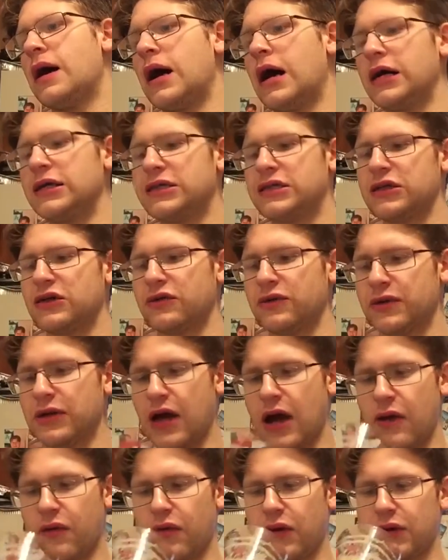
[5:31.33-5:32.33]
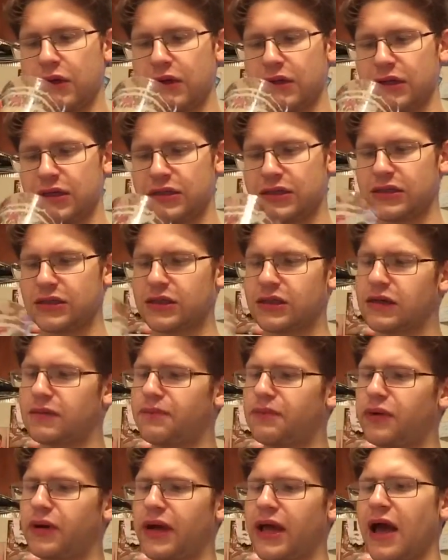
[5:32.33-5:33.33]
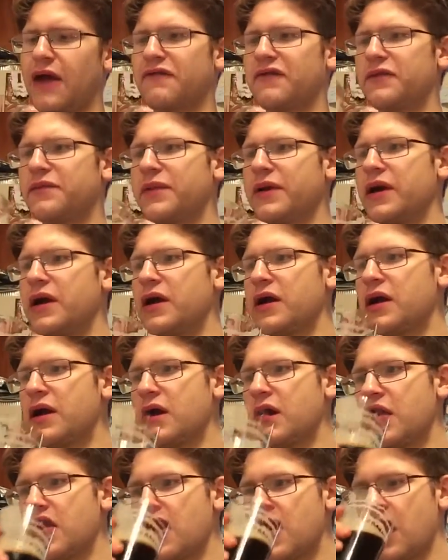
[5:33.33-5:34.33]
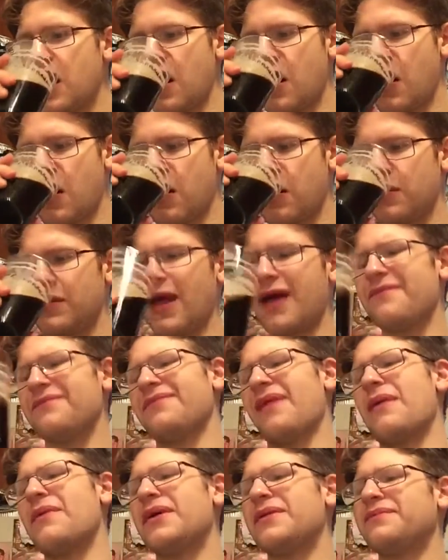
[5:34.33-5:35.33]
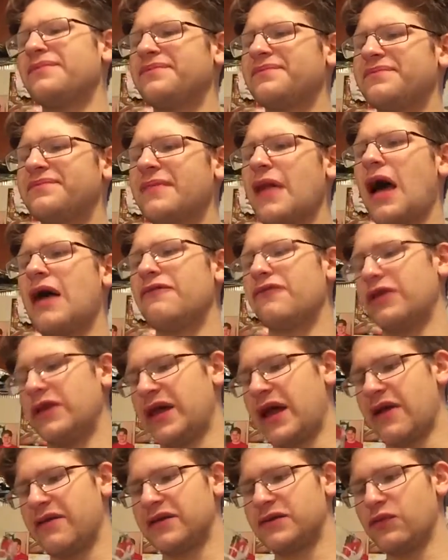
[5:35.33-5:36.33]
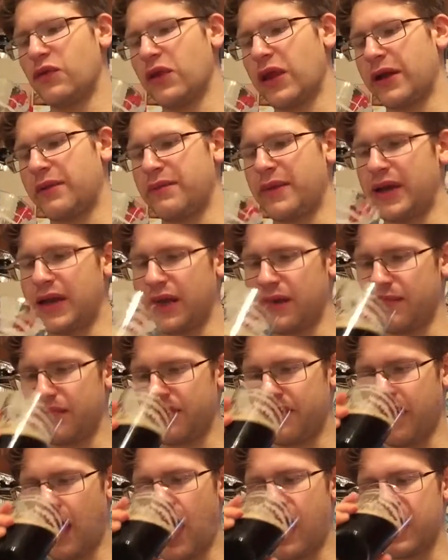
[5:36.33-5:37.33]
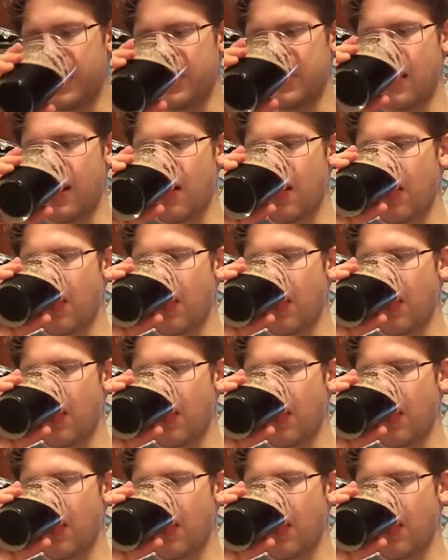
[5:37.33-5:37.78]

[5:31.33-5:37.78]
I still would not want to. It's a pretty heavy beer. Not really heavy. It's more like medium bodied.